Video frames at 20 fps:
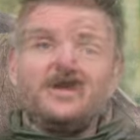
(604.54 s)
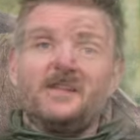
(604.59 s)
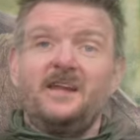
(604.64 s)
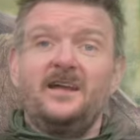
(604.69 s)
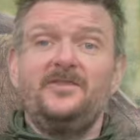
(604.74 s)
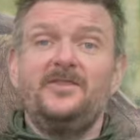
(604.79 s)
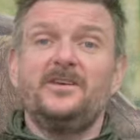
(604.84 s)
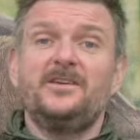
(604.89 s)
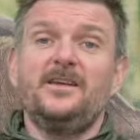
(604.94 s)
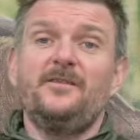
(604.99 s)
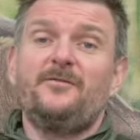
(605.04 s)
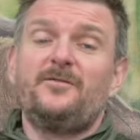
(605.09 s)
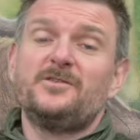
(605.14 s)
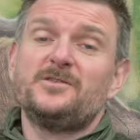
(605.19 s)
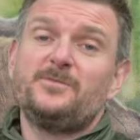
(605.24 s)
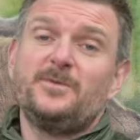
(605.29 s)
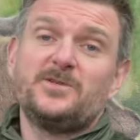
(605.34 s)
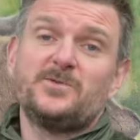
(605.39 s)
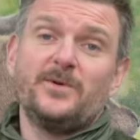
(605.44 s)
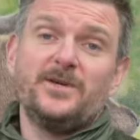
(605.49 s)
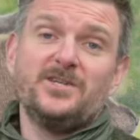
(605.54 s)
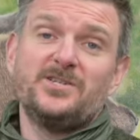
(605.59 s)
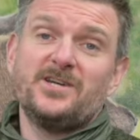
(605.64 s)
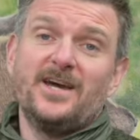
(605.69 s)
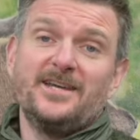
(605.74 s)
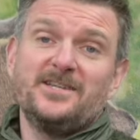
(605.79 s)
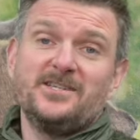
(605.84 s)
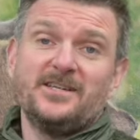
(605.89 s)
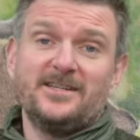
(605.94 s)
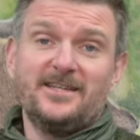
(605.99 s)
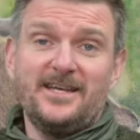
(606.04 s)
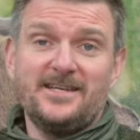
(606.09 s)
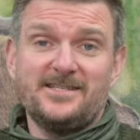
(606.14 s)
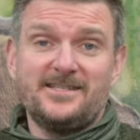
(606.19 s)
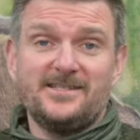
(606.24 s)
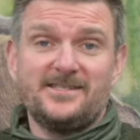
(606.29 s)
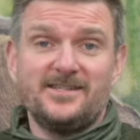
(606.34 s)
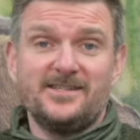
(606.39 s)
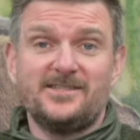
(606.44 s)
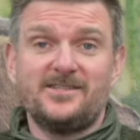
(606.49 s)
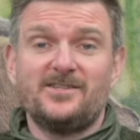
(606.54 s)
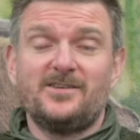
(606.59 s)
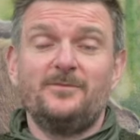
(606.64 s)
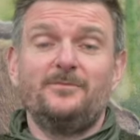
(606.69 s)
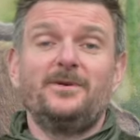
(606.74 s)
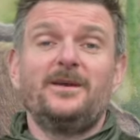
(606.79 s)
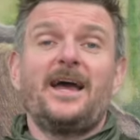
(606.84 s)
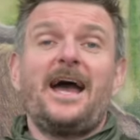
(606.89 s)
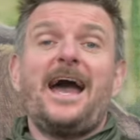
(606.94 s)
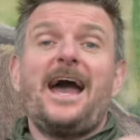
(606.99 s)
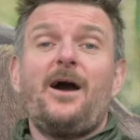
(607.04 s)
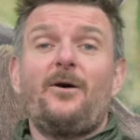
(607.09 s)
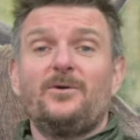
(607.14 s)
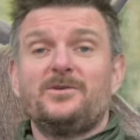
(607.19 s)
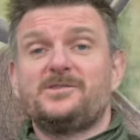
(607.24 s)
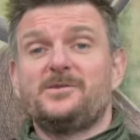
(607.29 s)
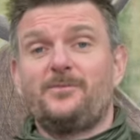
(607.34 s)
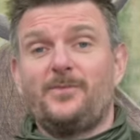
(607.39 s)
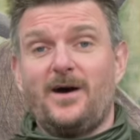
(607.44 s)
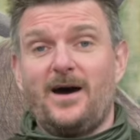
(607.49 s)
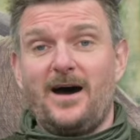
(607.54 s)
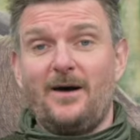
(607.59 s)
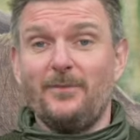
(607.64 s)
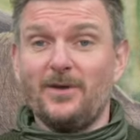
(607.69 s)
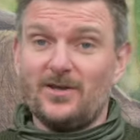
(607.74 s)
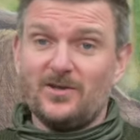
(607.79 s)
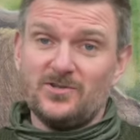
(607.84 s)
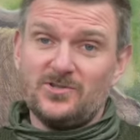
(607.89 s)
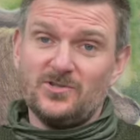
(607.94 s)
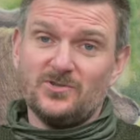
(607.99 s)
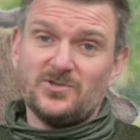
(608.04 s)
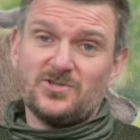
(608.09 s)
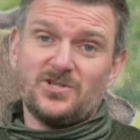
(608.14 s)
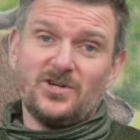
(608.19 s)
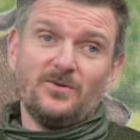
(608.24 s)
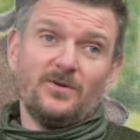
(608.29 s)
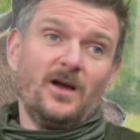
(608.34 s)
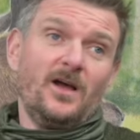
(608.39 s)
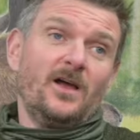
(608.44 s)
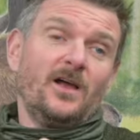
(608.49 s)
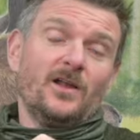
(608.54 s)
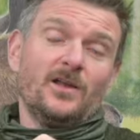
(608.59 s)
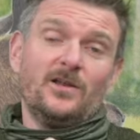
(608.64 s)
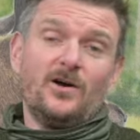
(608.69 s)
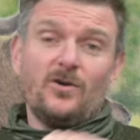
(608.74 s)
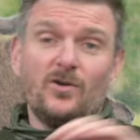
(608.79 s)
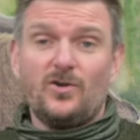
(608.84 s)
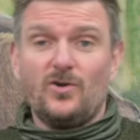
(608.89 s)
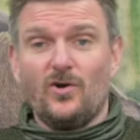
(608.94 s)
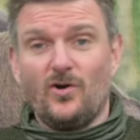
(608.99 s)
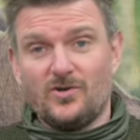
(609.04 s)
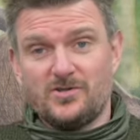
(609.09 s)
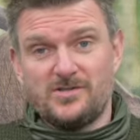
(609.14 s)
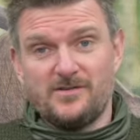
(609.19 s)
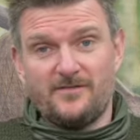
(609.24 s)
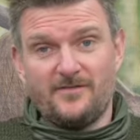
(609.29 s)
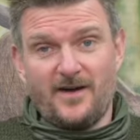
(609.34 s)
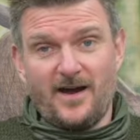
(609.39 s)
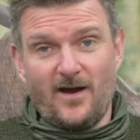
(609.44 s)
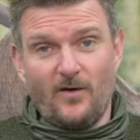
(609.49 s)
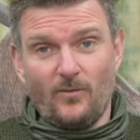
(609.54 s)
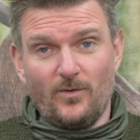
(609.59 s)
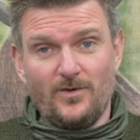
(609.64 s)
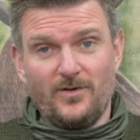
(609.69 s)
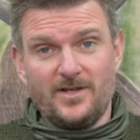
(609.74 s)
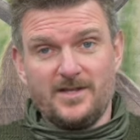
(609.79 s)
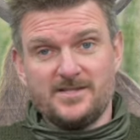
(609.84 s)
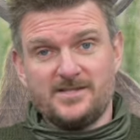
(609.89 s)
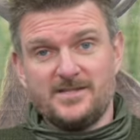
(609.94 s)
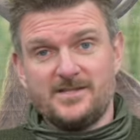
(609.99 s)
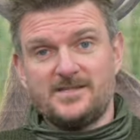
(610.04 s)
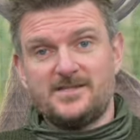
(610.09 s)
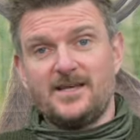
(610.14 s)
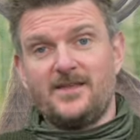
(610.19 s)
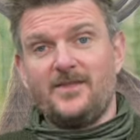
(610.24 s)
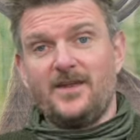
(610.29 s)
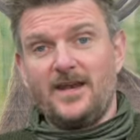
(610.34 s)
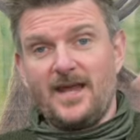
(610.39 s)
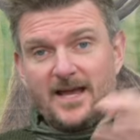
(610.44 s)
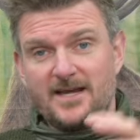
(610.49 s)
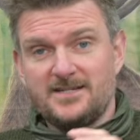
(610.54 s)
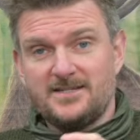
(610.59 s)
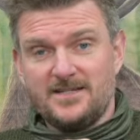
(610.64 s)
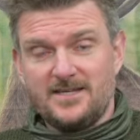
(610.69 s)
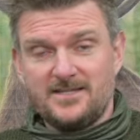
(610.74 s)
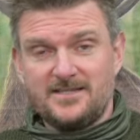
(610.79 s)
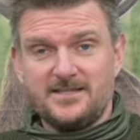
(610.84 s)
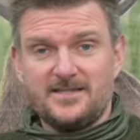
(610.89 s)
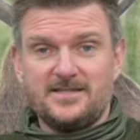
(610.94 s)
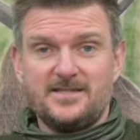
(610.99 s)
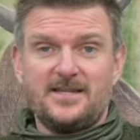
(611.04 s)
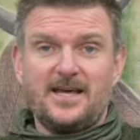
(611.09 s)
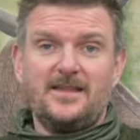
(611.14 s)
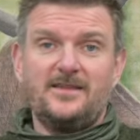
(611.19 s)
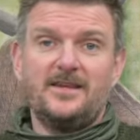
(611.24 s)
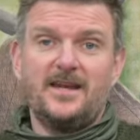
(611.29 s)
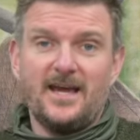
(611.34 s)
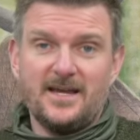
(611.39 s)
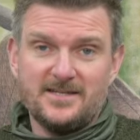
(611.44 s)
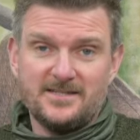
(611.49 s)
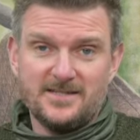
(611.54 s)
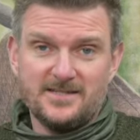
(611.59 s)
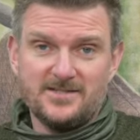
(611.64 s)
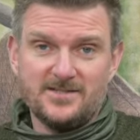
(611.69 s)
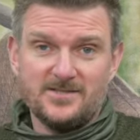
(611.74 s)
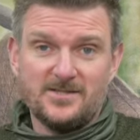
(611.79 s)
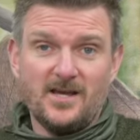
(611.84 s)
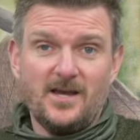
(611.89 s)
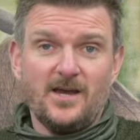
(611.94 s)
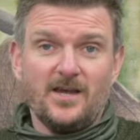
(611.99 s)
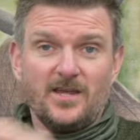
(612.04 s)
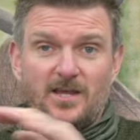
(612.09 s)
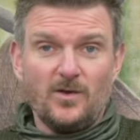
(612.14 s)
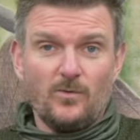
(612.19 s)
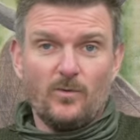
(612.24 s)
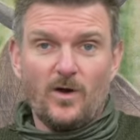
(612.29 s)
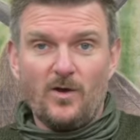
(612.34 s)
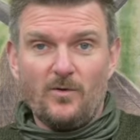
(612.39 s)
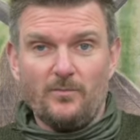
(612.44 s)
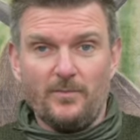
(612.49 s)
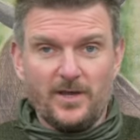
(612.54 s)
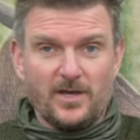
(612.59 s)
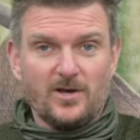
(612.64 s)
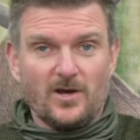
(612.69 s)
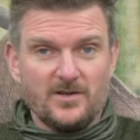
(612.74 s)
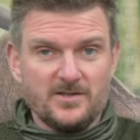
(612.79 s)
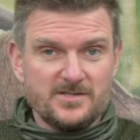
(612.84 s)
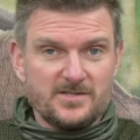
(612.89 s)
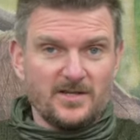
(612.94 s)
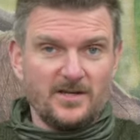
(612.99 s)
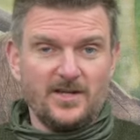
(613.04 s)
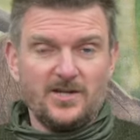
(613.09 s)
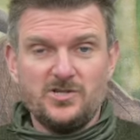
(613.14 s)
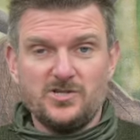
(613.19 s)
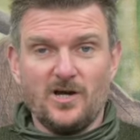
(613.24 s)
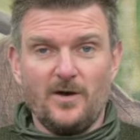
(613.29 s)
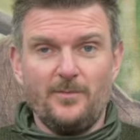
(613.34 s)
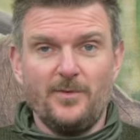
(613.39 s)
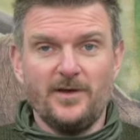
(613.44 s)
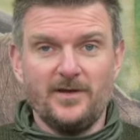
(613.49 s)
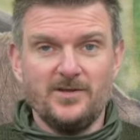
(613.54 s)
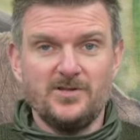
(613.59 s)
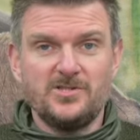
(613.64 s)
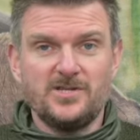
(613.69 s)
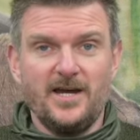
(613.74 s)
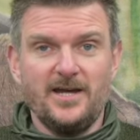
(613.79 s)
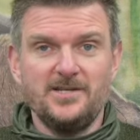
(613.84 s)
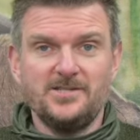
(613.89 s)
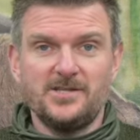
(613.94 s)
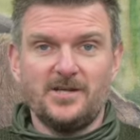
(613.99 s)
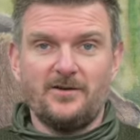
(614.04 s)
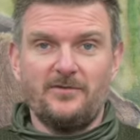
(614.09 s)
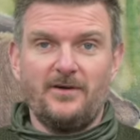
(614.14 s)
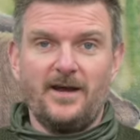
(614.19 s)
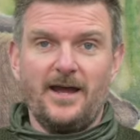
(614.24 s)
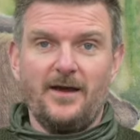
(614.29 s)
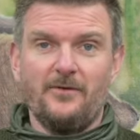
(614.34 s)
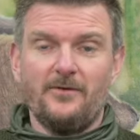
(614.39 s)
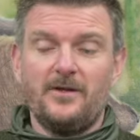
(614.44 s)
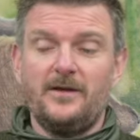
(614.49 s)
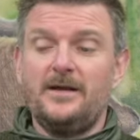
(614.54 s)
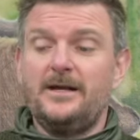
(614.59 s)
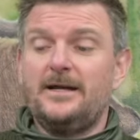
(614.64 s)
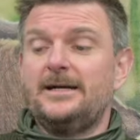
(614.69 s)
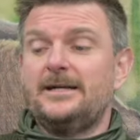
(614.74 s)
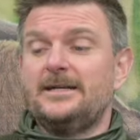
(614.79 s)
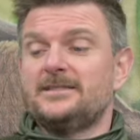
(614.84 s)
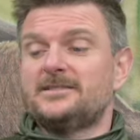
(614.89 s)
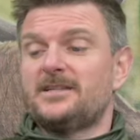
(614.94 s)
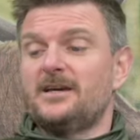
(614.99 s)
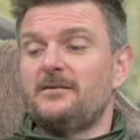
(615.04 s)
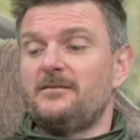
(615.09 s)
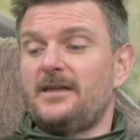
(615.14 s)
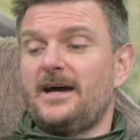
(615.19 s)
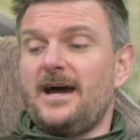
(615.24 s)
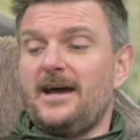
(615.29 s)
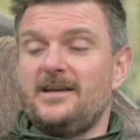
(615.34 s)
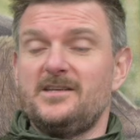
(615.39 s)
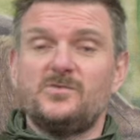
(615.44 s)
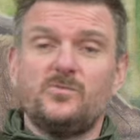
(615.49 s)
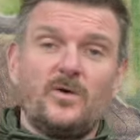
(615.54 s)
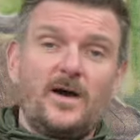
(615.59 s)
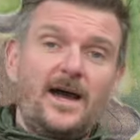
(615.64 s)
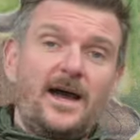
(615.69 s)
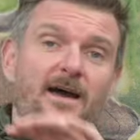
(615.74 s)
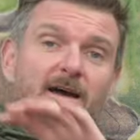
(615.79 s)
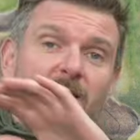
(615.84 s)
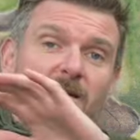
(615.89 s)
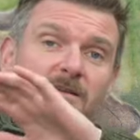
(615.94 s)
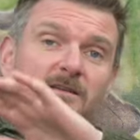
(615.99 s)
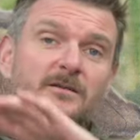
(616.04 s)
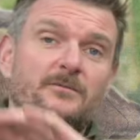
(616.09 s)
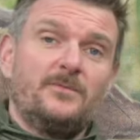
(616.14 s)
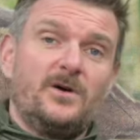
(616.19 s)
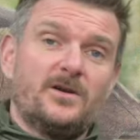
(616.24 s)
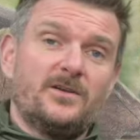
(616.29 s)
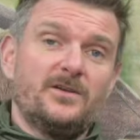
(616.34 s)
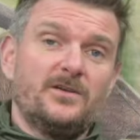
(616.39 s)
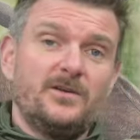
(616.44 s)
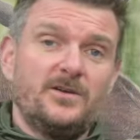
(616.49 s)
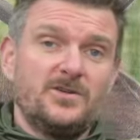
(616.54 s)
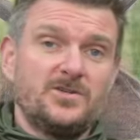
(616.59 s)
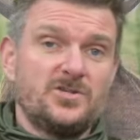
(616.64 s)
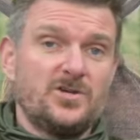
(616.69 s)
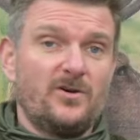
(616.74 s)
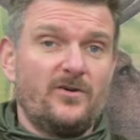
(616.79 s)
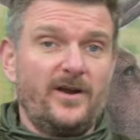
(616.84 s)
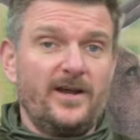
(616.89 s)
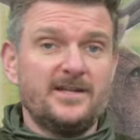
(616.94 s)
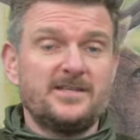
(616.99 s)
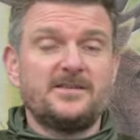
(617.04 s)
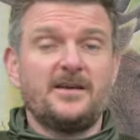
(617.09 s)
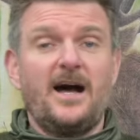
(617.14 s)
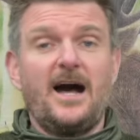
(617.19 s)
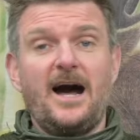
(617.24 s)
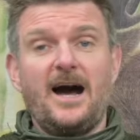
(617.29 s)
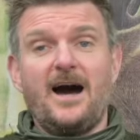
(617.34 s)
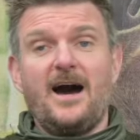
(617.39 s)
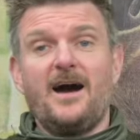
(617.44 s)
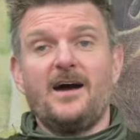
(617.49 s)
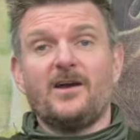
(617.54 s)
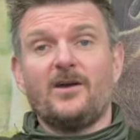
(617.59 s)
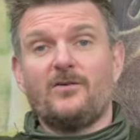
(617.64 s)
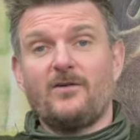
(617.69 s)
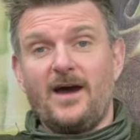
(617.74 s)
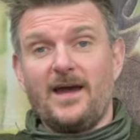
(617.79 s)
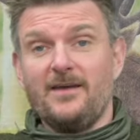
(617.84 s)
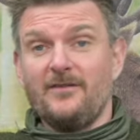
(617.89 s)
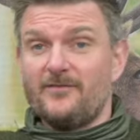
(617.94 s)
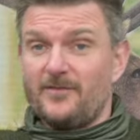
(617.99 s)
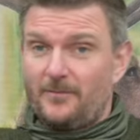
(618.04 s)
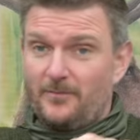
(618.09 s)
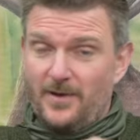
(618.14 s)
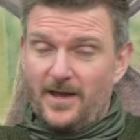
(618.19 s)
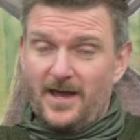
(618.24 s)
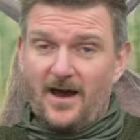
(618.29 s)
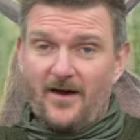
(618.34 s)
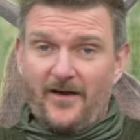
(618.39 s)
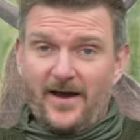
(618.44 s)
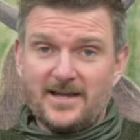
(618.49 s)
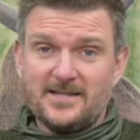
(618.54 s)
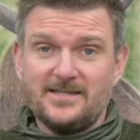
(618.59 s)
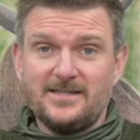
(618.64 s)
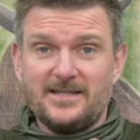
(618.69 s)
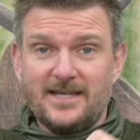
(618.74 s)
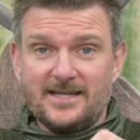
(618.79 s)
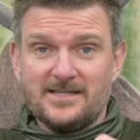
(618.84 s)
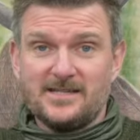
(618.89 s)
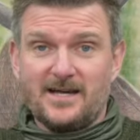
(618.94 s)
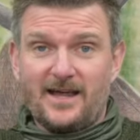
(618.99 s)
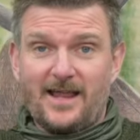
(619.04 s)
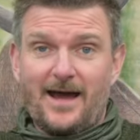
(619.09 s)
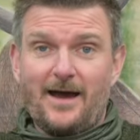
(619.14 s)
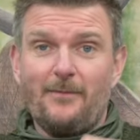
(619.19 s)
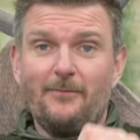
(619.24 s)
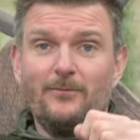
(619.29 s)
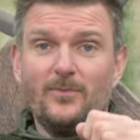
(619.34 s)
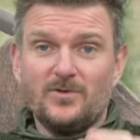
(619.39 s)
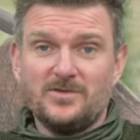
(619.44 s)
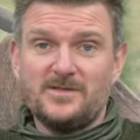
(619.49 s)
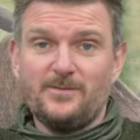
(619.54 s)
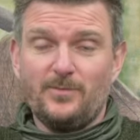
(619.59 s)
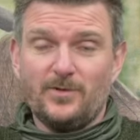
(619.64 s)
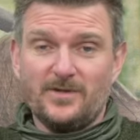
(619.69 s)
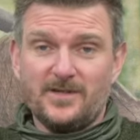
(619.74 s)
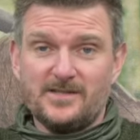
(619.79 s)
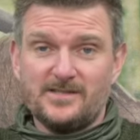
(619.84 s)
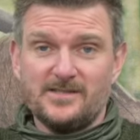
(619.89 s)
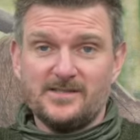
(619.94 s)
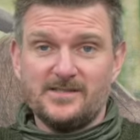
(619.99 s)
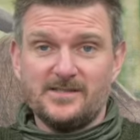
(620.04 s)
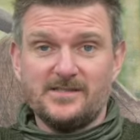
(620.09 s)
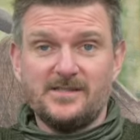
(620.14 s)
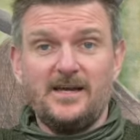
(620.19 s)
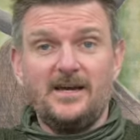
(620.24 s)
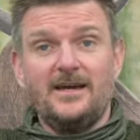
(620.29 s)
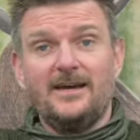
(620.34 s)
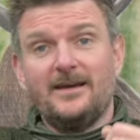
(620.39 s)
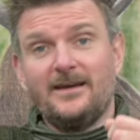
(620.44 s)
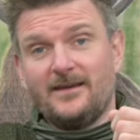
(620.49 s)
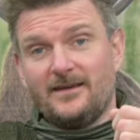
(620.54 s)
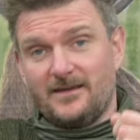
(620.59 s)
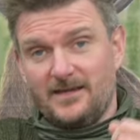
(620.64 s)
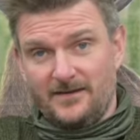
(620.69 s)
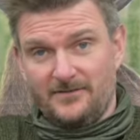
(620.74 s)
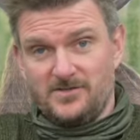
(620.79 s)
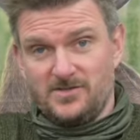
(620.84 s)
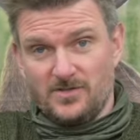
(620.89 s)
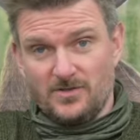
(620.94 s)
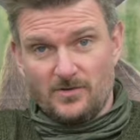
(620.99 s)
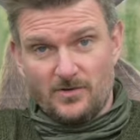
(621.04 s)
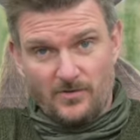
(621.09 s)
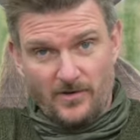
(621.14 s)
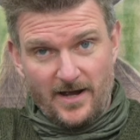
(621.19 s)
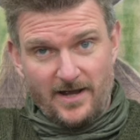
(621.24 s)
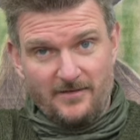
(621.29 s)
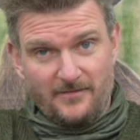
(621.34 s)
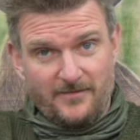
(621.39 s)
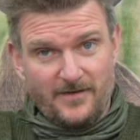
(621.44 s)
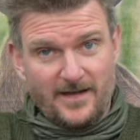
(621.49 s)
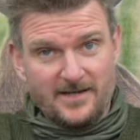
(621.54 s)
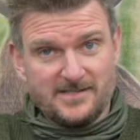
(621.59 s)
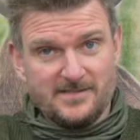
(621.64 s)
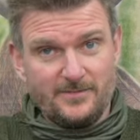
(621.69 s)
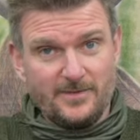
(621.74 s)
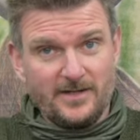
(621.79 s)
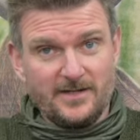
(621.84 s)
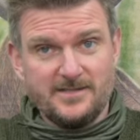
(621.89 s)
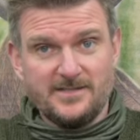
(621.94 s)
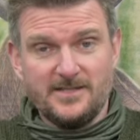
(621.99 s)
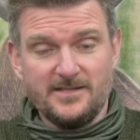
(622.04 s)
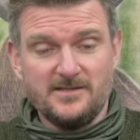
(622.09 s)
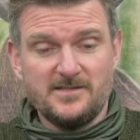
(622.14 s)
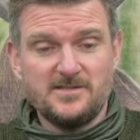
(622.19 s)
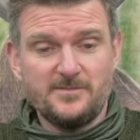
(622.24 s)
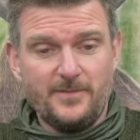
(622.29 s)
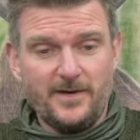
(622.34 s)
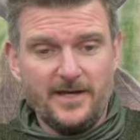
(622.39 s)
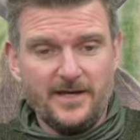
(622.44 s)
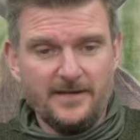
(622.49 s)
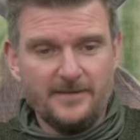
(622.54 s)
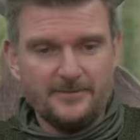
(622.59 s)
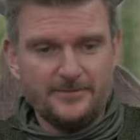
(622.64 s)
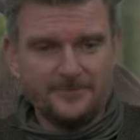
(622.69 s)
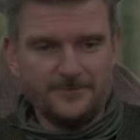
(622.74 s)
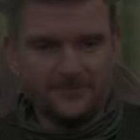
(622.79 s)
And the difference between changing distances can be hours apart because you'll shoot long course of fire at one distance, then the next distance, then the next distance. You won't be constantly chopping and changing around. So that is where the modern turrets are great for PRS, things like that, multiple distances, gives you great flexibility and speed.